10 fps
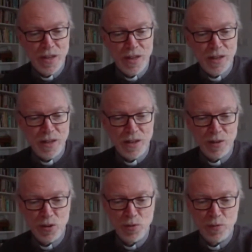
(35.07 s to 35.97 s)
uh,
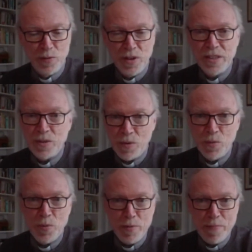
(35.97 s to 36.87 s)
Good Friday when
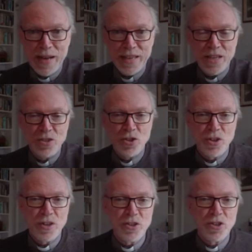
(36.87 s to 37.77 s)
we'll be back in
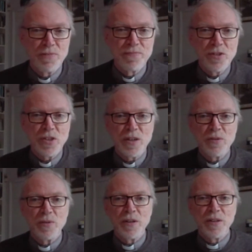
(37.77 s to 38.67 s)
church.
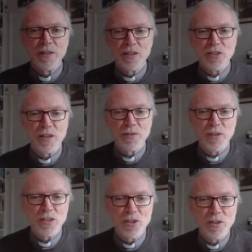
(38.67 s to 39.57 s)
So uh, that's how
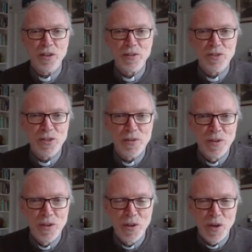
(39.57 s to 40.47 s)
things are going to
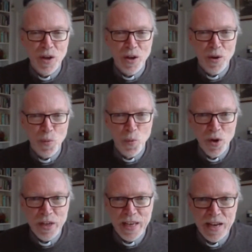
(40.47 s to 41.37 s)
uh,
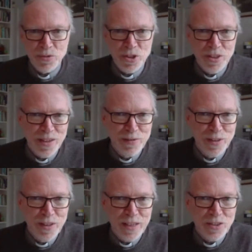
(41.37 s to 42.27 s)
work out over
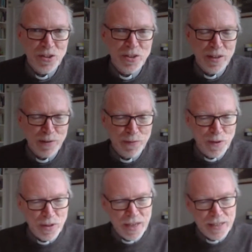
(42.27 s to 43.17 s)
the next uh,
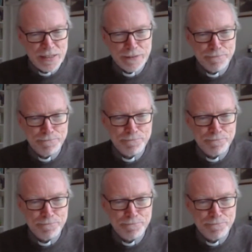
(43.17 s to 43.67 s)
few days.